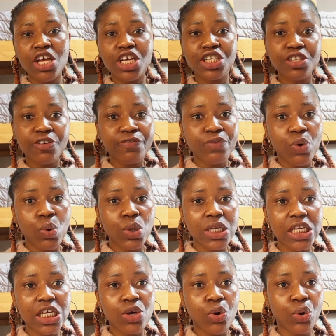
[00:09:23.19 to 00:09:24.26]
is it for
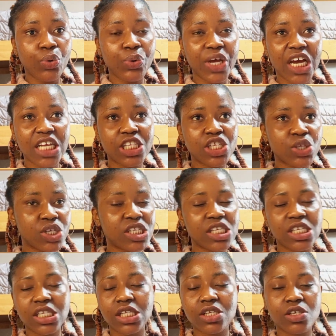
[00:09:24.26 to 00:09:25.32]
only Korean
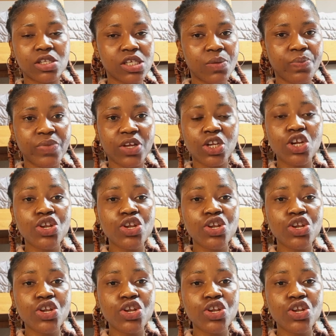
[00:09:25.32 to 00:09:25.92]
studies or something?